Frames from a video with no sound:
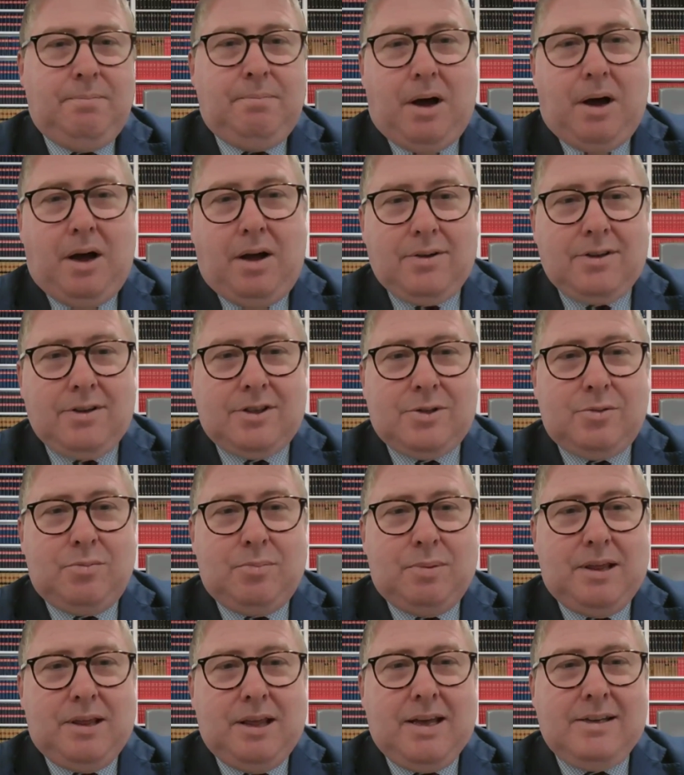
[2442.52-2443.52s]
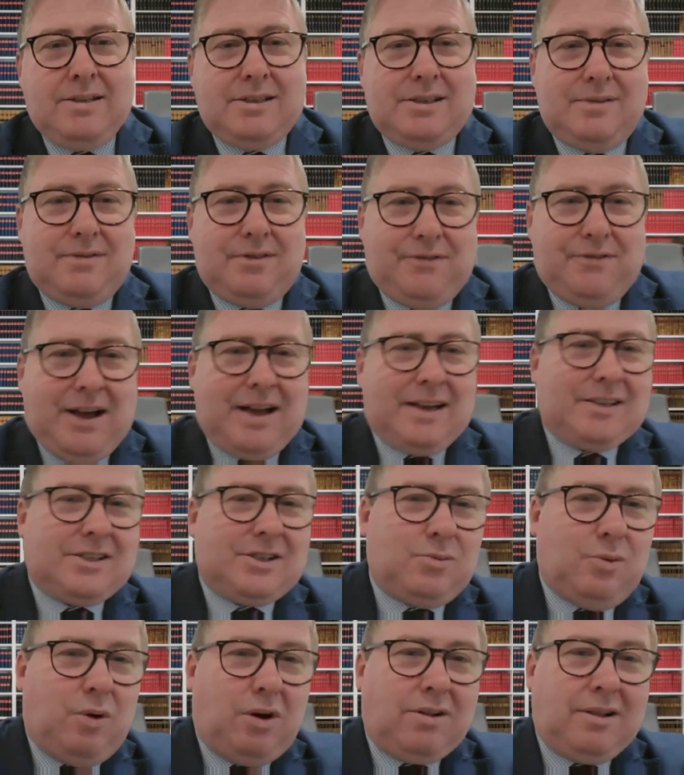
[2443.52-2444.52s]
my answer would be this. If the
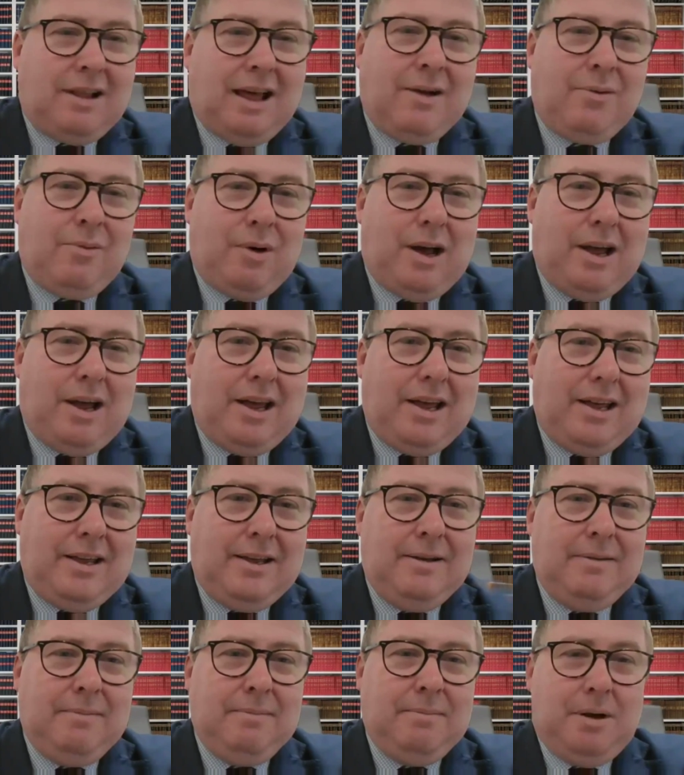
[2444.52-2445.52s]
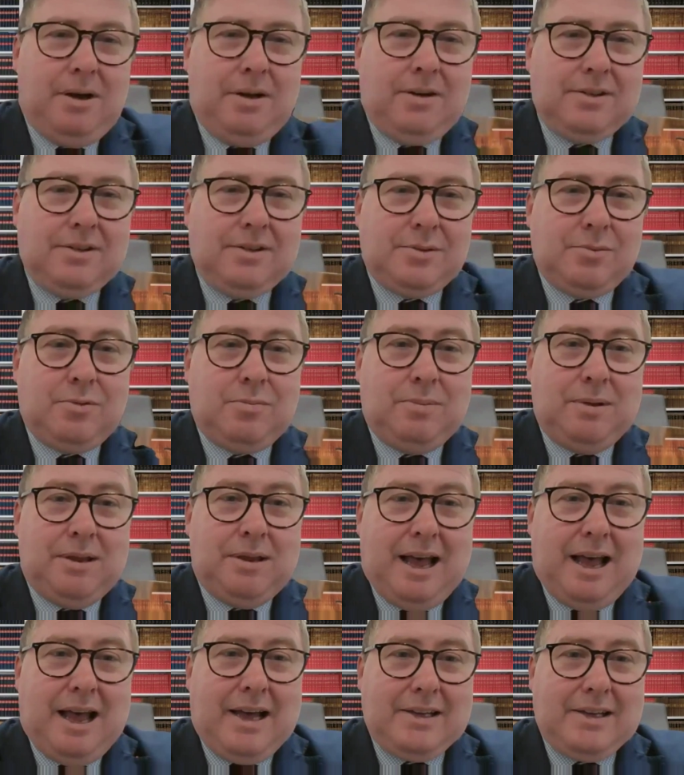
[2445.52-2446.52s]
facts swung that way, my answer would be
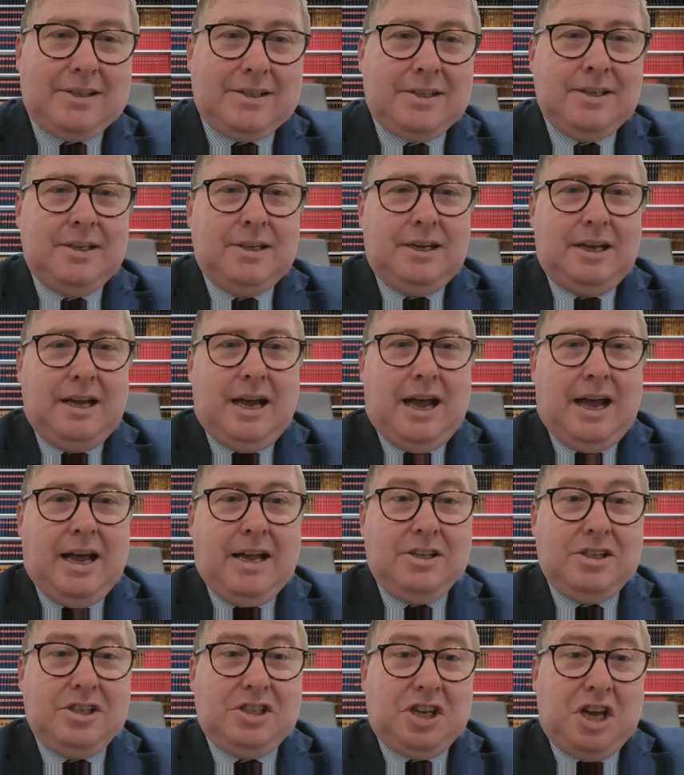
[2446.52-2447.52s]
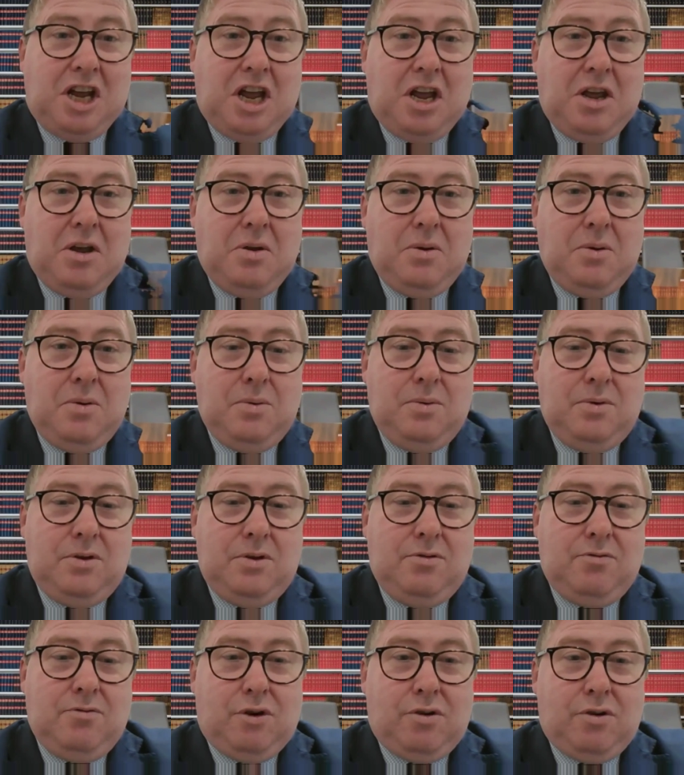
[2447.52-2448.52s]
that. And so
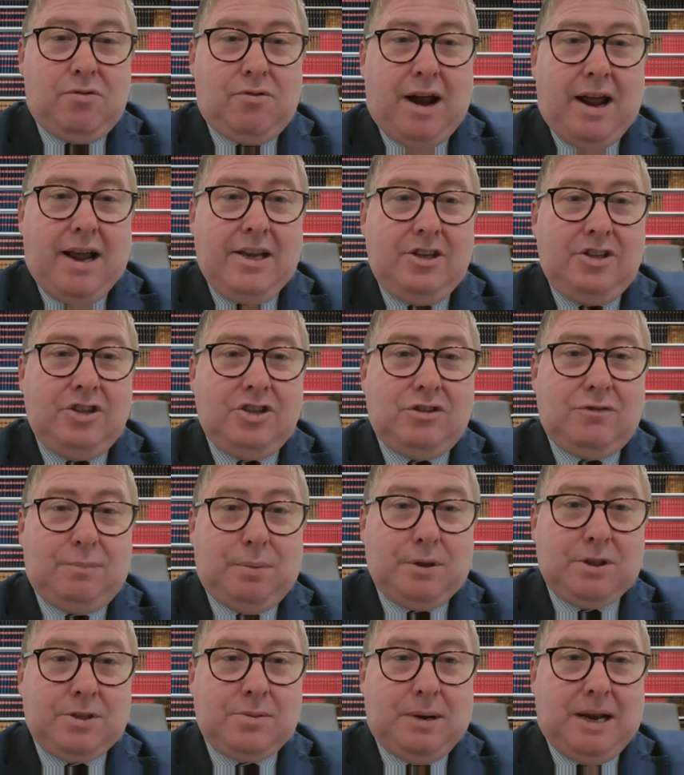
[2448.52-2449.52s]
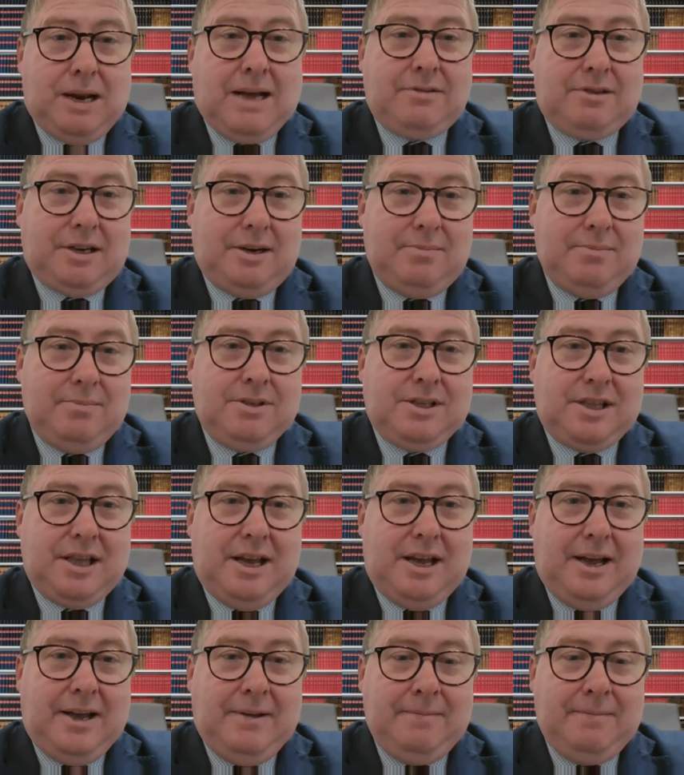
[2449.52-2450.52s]
you've got a range of possible outcomes
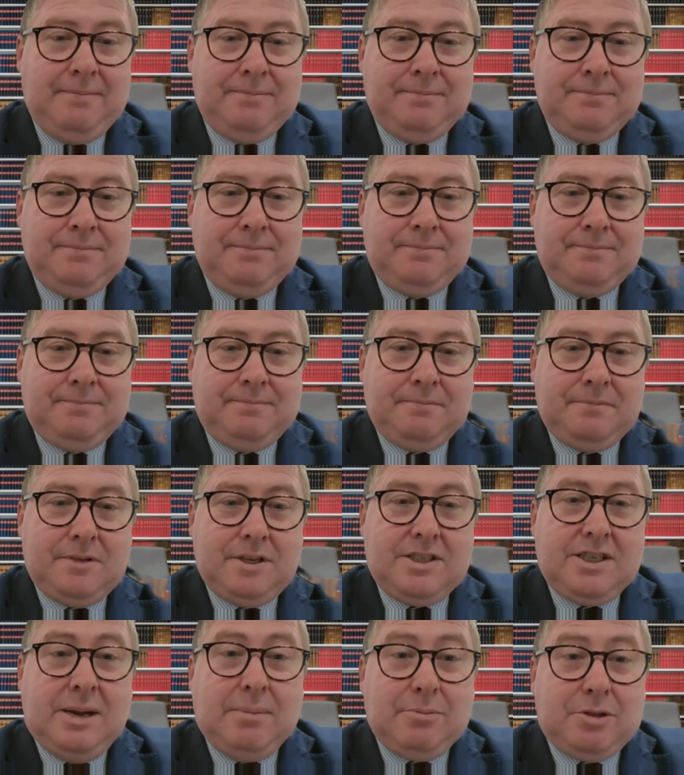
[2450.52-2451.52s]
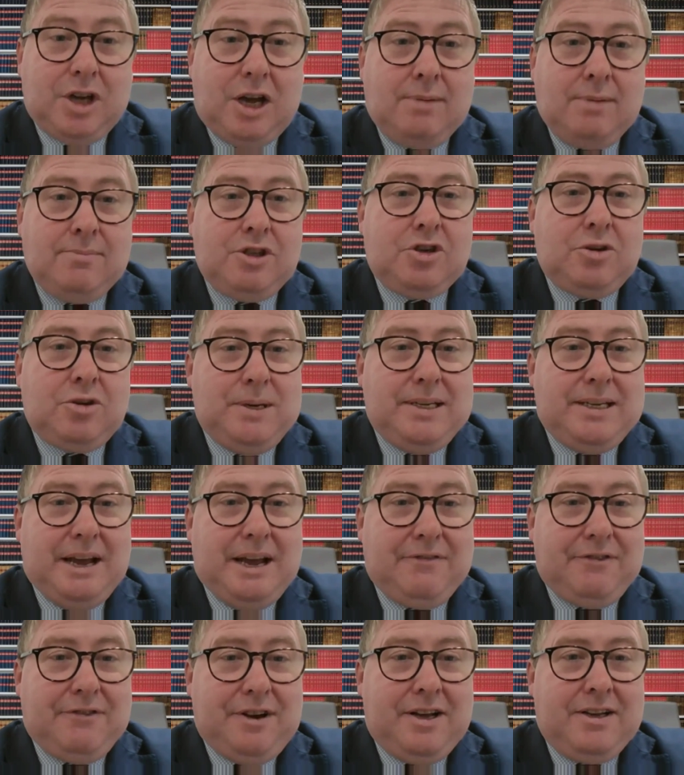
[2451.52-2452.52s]
there. Sometimes you can be
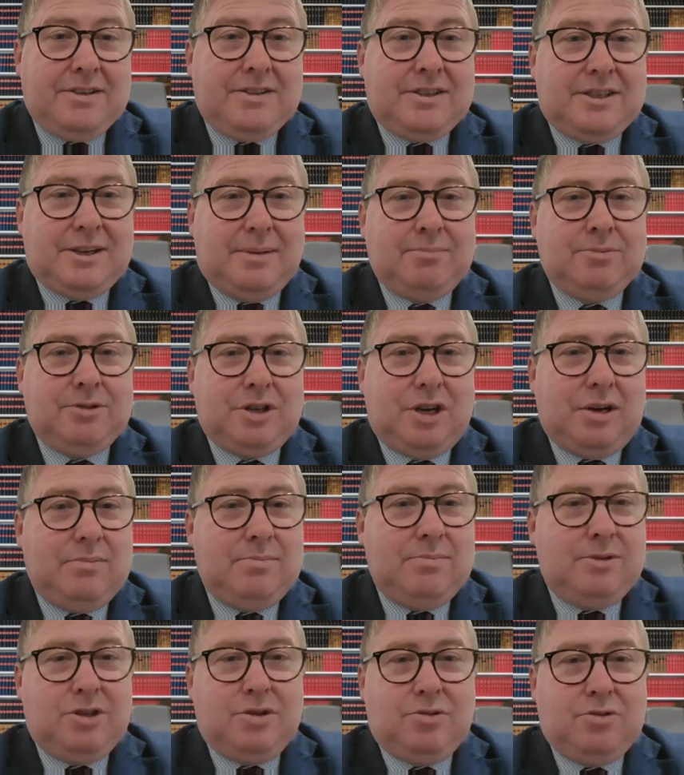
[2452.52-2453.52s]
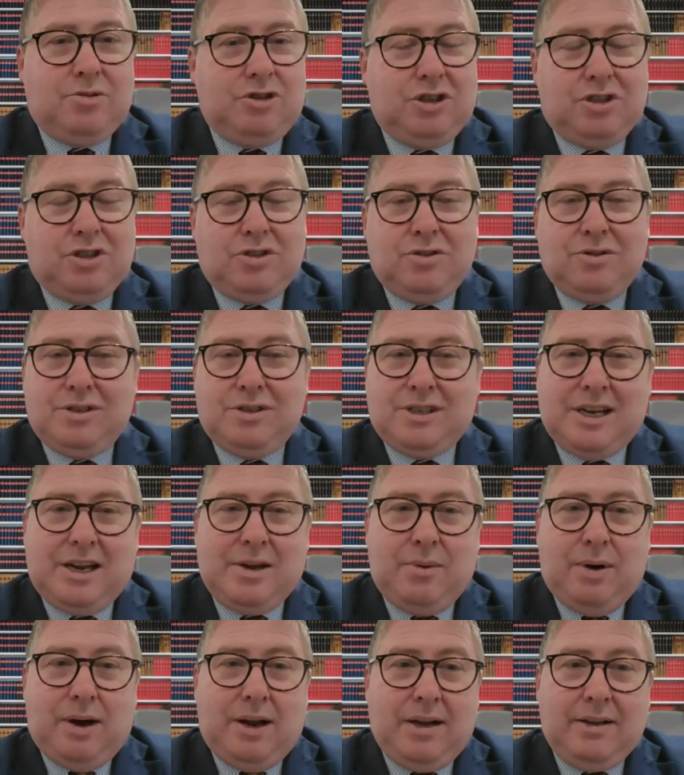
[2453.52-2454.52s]
definite, sometimes you can just sort of
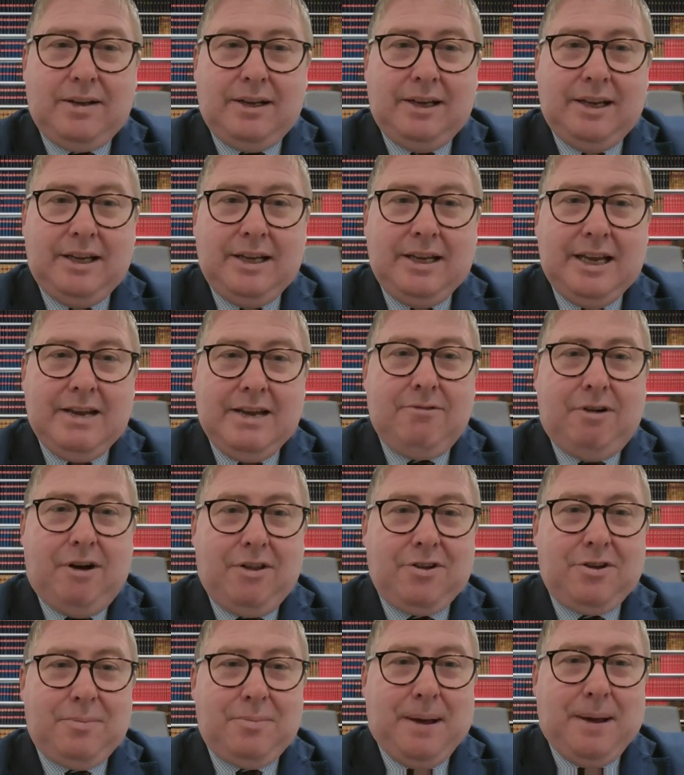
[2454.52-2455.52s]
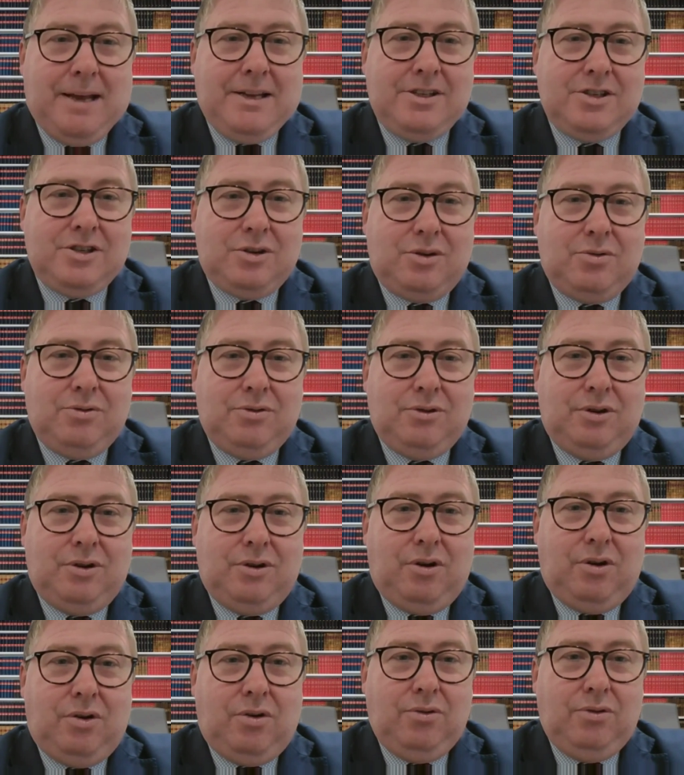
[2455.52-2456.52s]
say, well, it rather depends on